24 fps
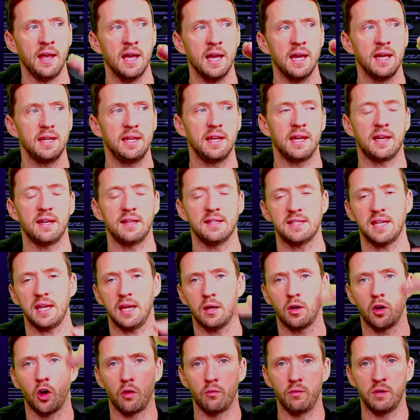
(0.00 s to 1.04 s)
you can see it
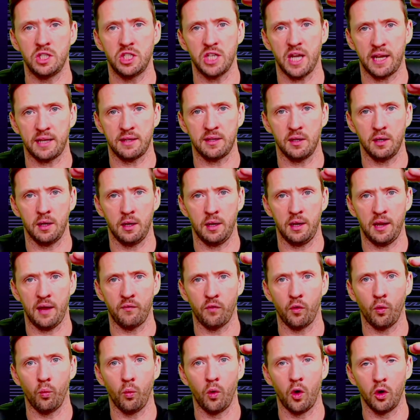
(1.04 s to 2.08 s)
got rejected at
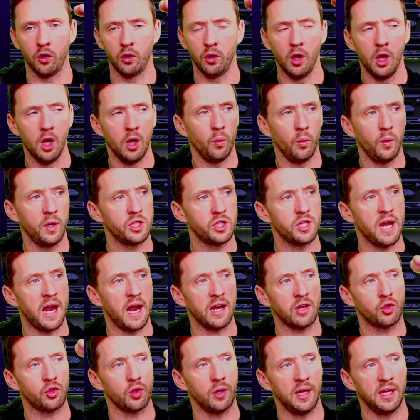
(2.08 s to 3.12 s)
level 1, which
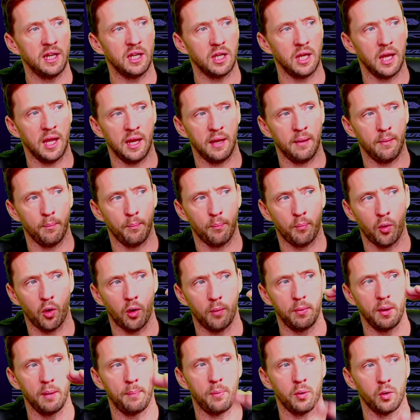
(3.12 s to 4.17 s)
naturally it
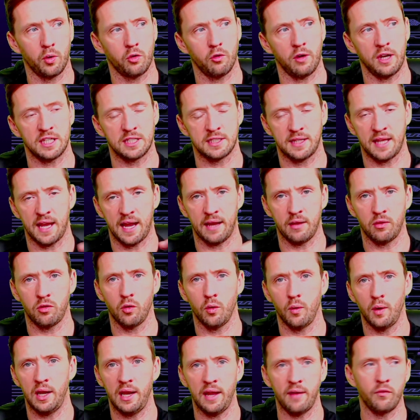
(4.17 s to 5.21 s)
probably progressed down
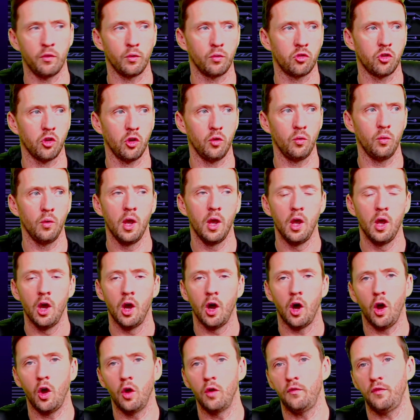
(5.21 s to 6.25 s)
to a level 2.
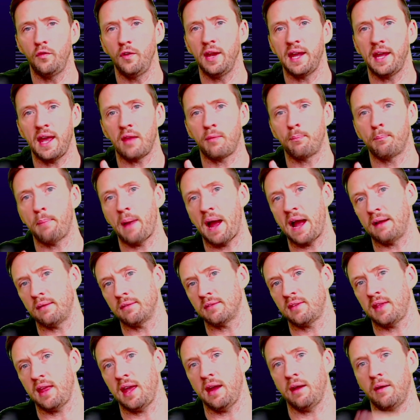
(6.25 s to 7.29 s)
Hopefully it gets bounced
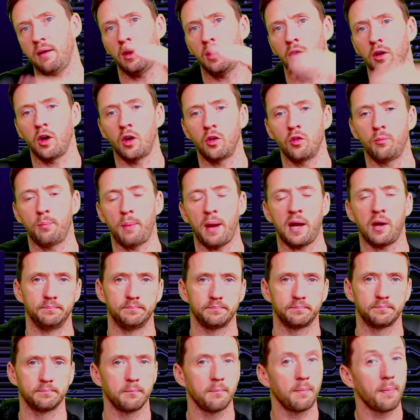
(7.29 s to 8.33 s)
there and goes back up,
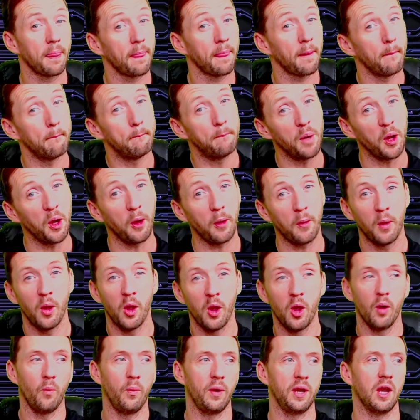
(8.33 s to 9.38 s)
but
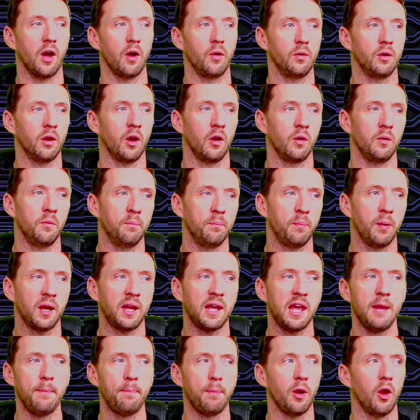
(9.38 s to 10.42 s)
we don't know. But
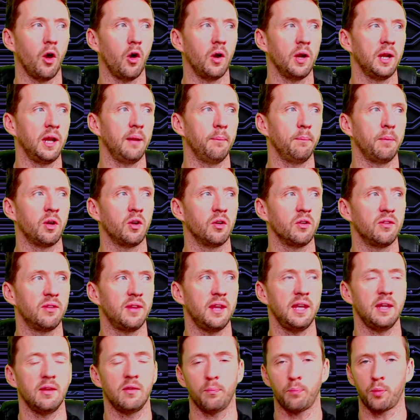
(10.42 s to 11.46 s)
keep an eye on it, because
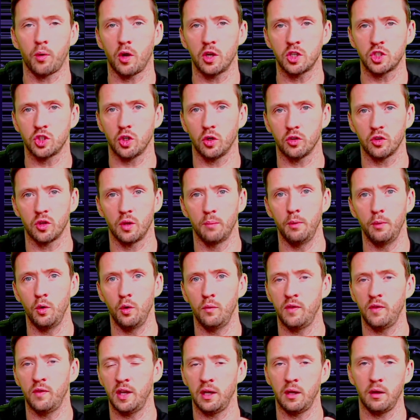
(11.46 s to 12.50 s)
these price charts are
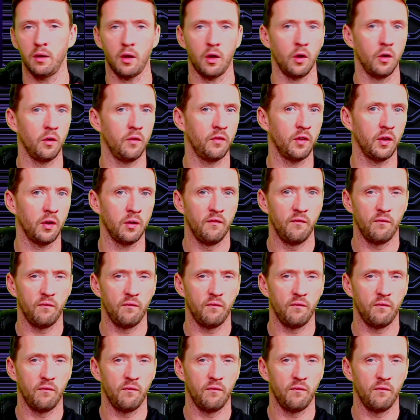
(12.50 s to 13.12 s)
moving over